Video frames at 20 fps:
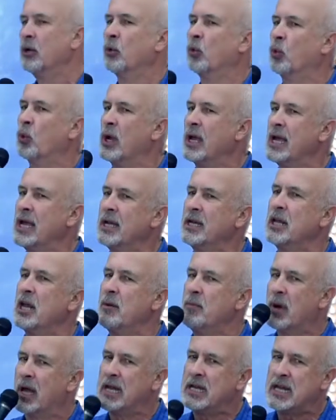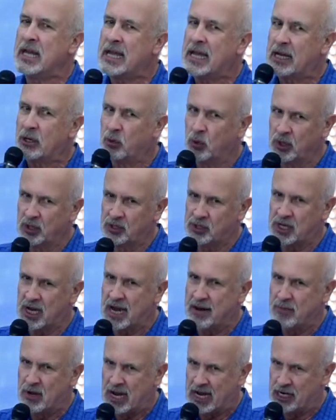Red and my dad were the
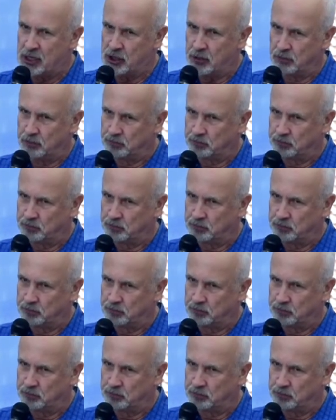same age.